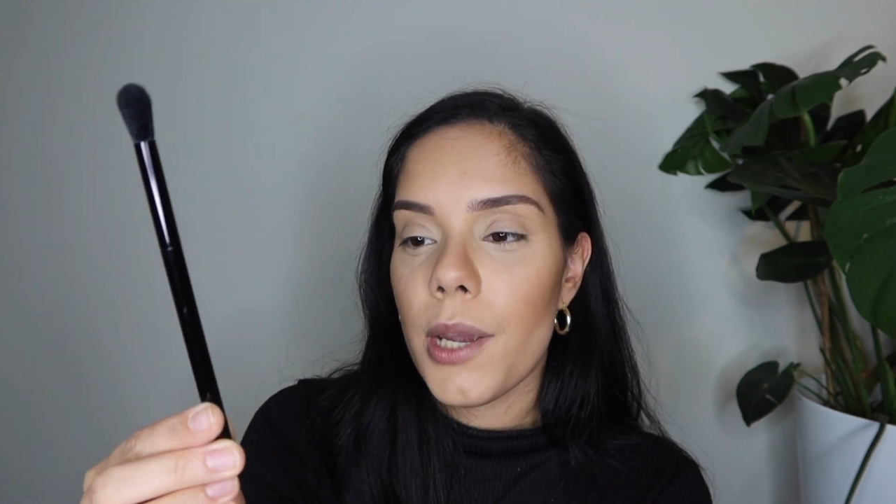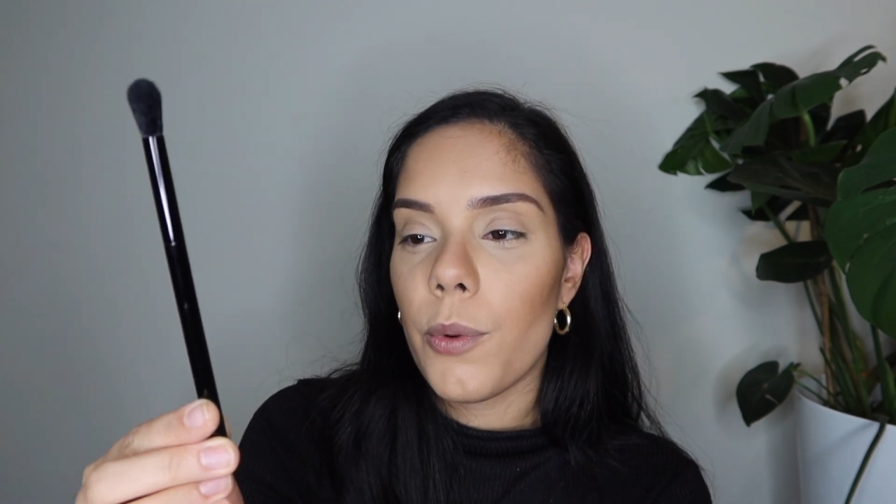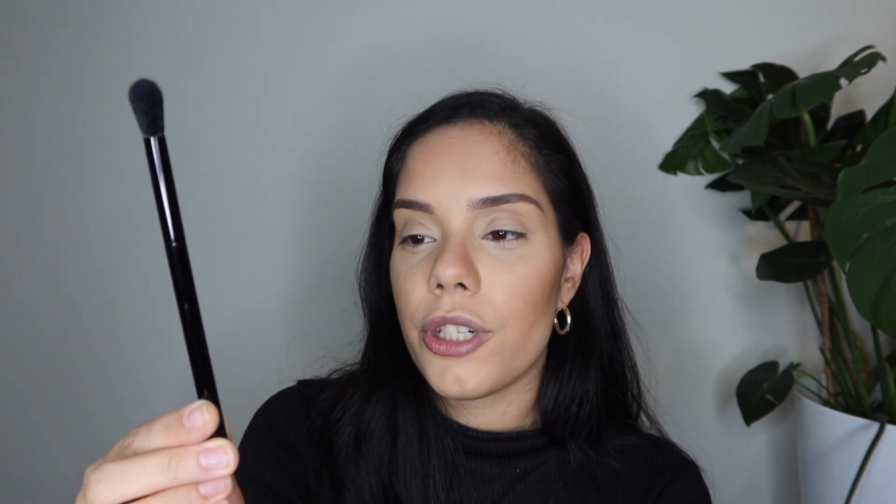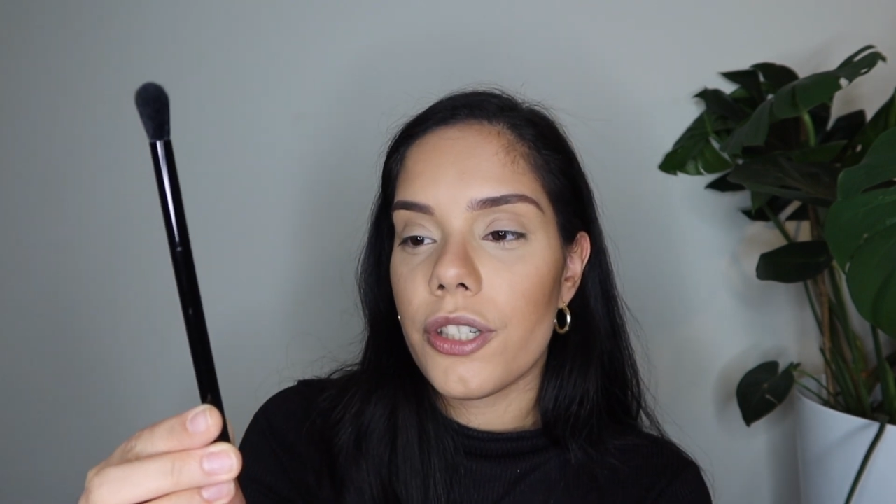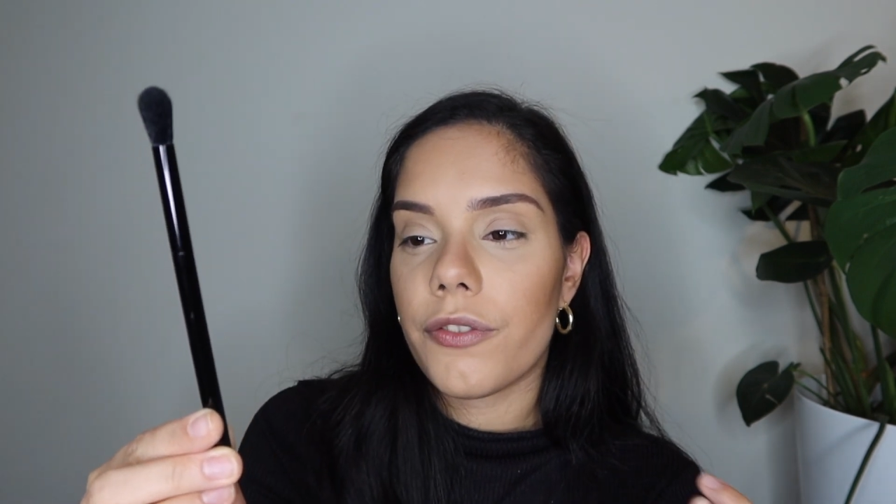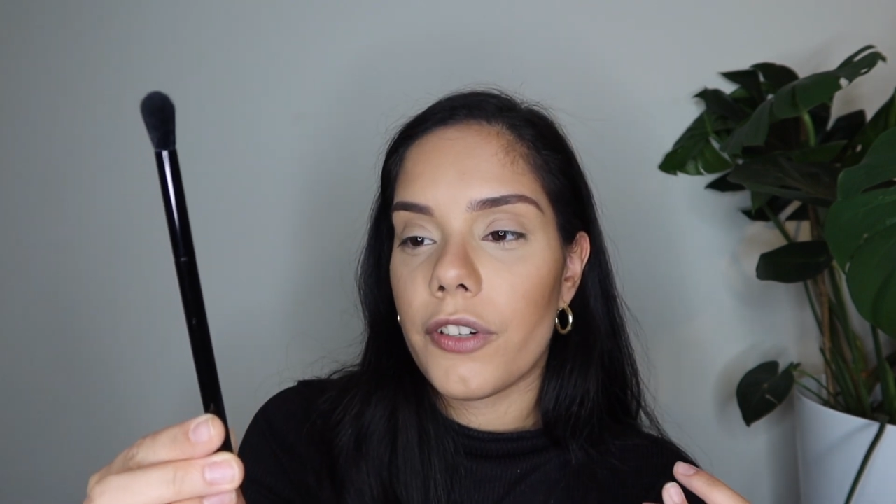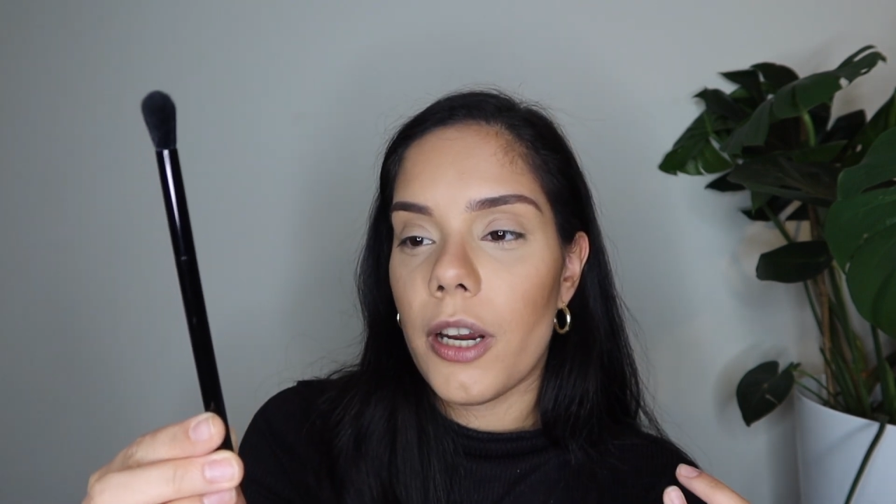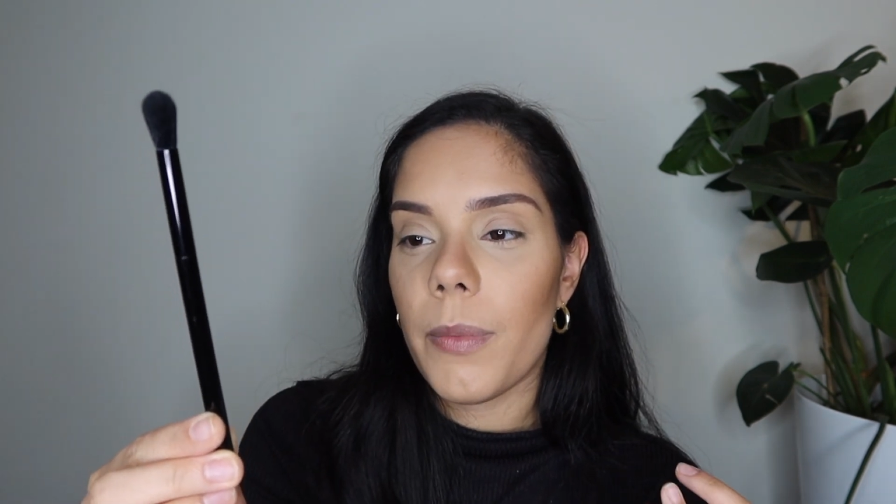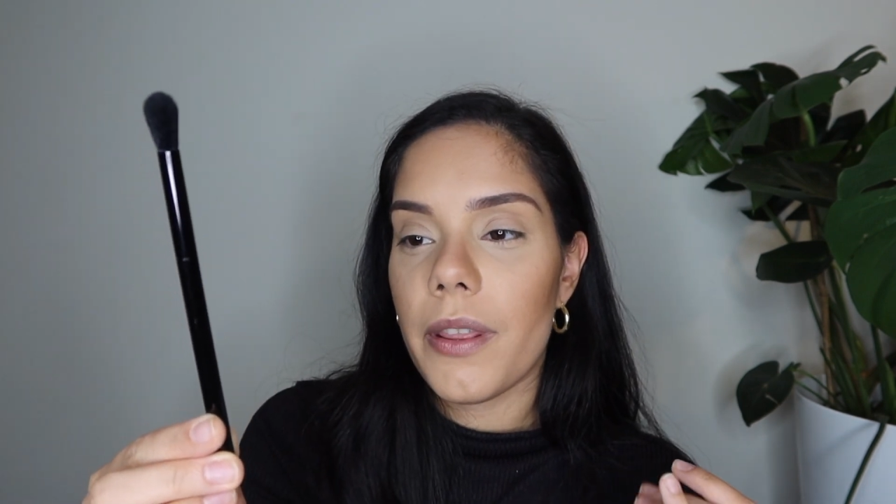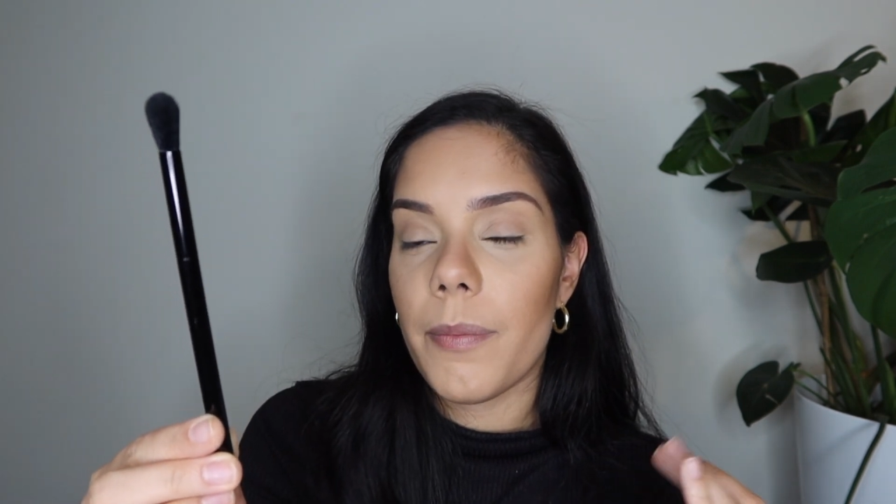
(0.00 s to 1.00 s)
which is
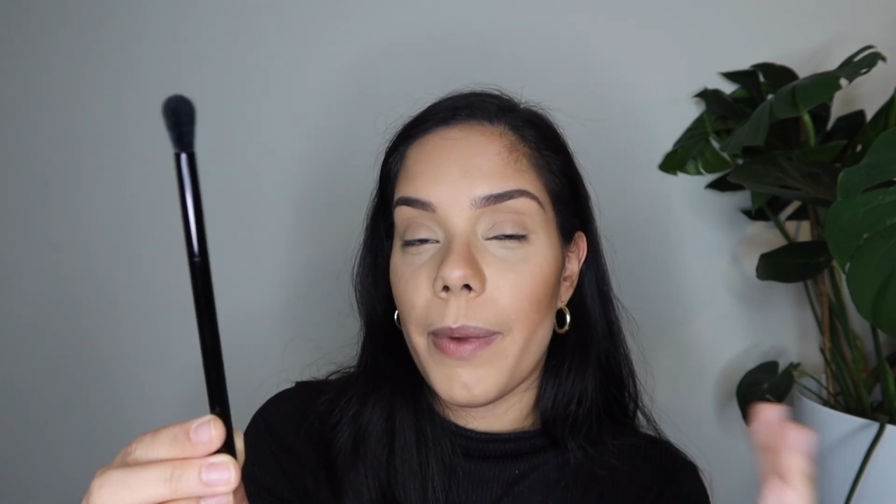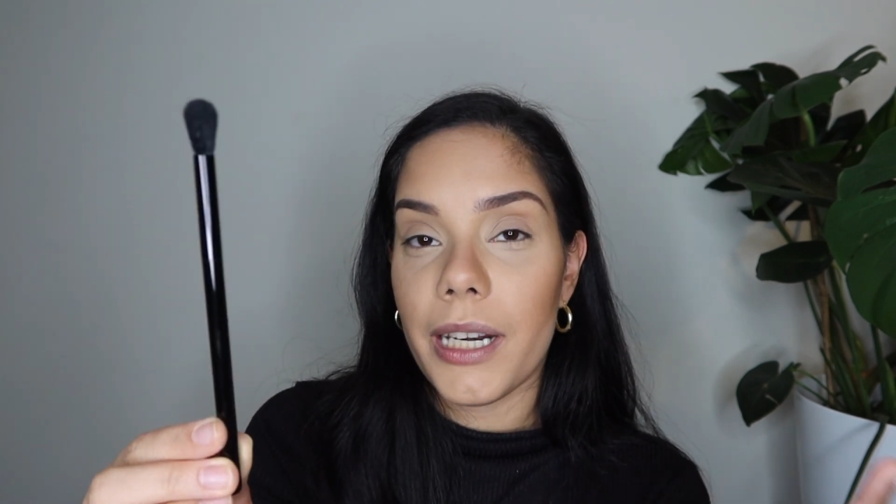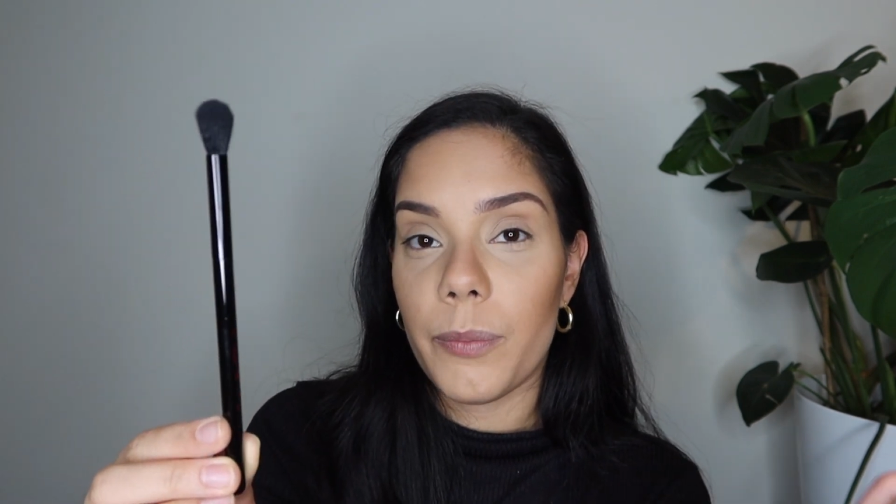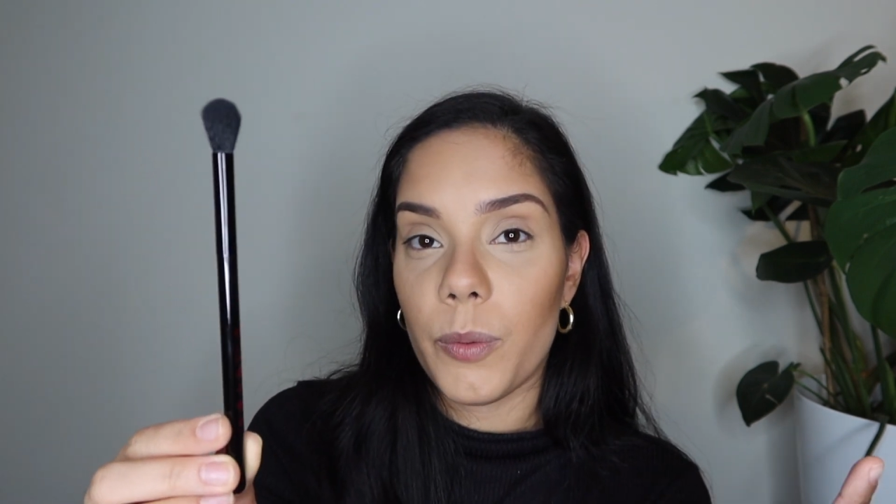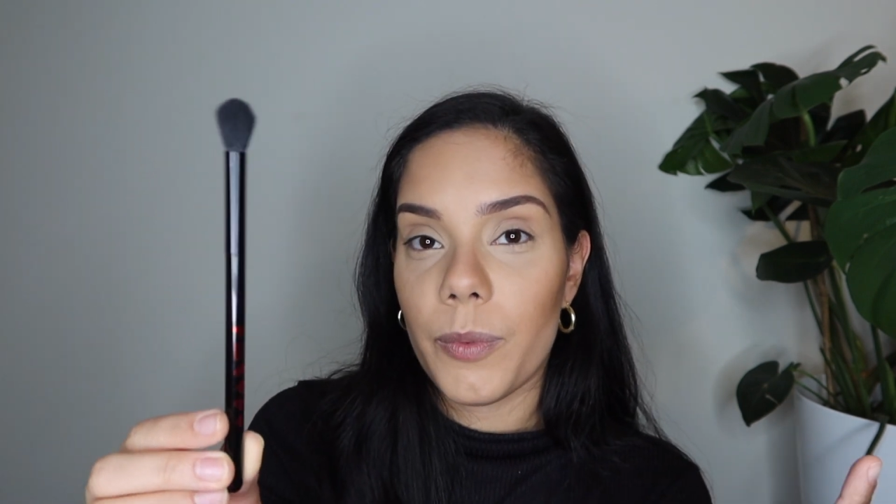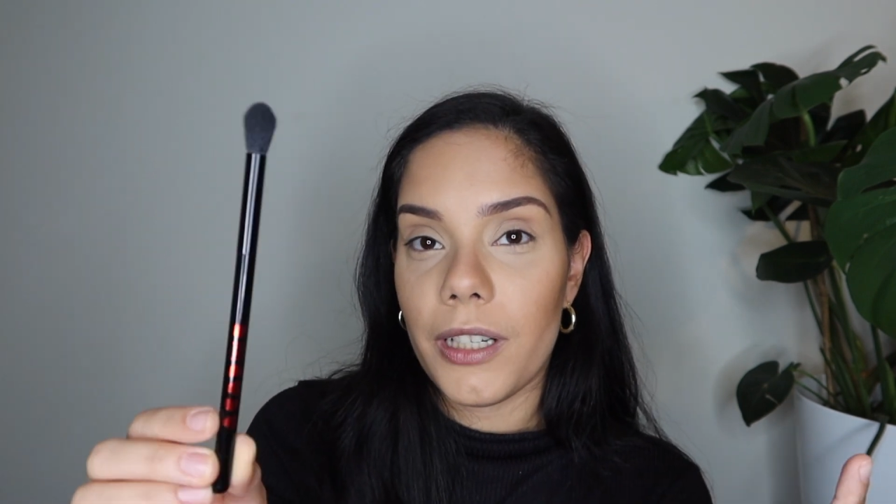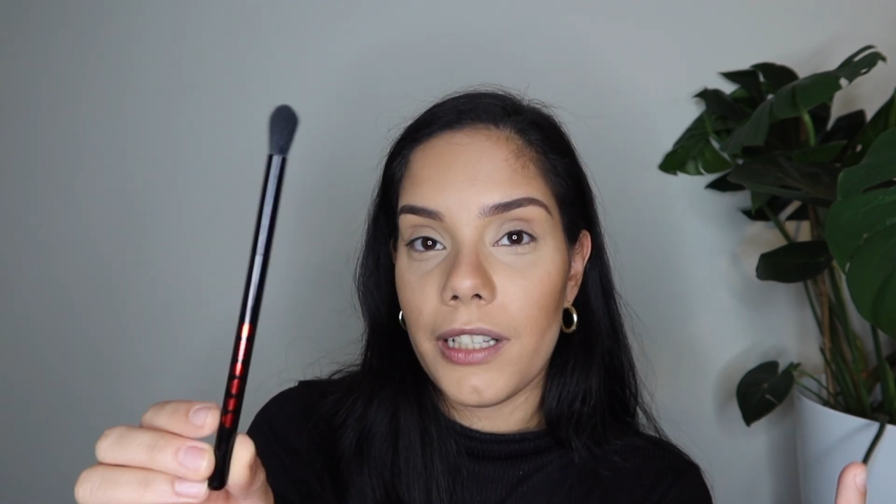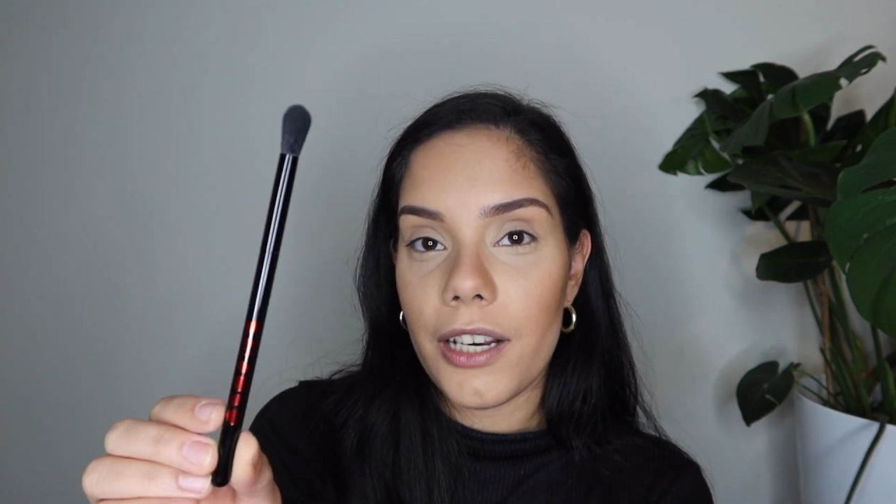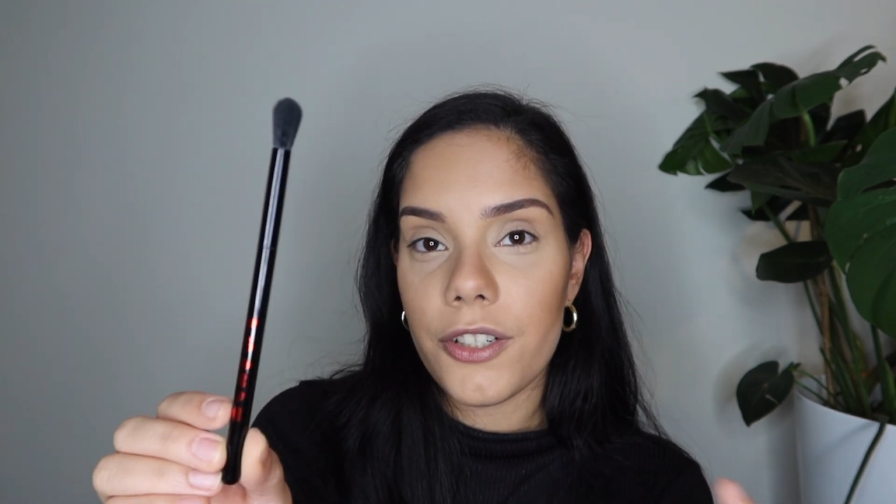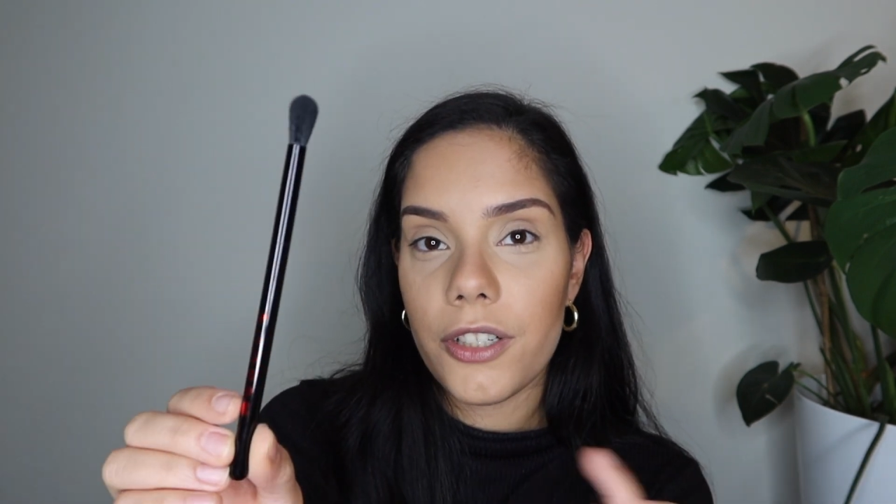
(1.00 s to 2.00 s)
from the Betty Boop
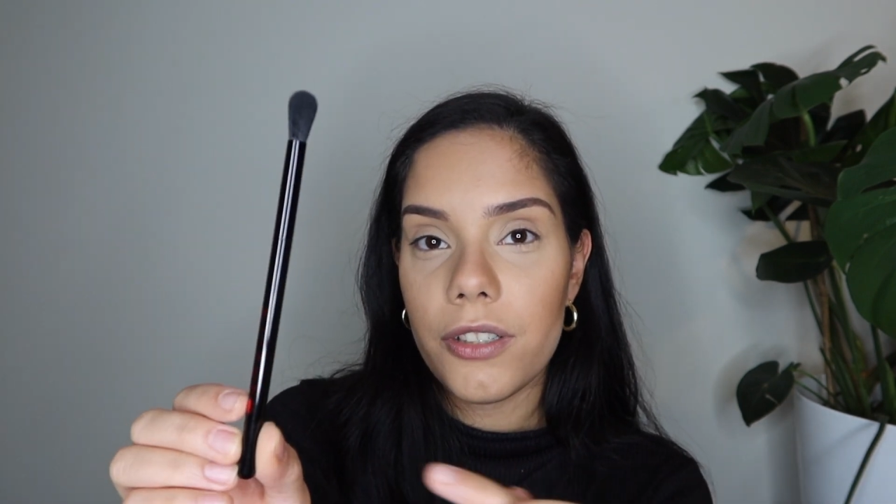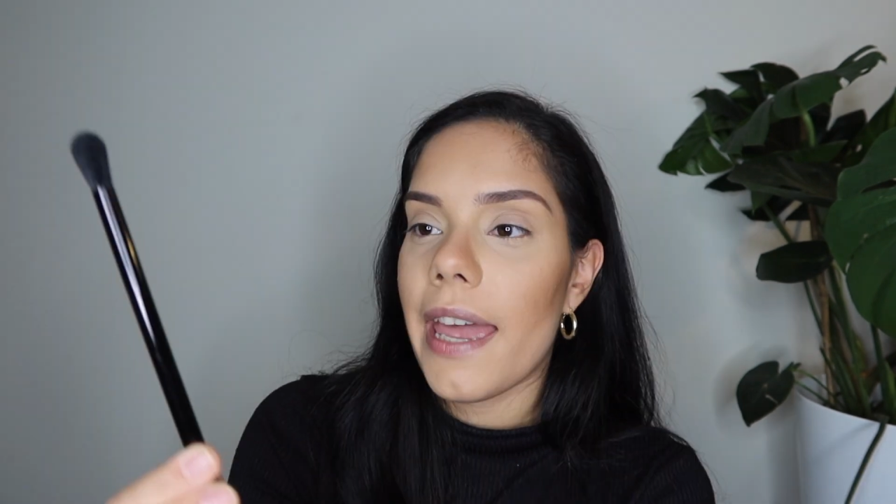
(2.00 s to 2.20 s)
collection.